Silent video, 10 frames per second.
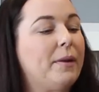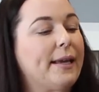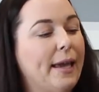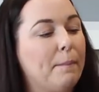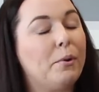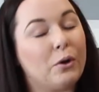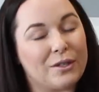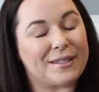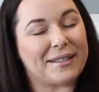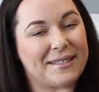but I can't
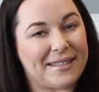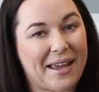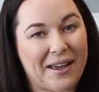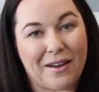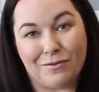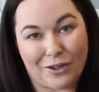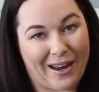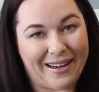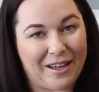personally say I've tried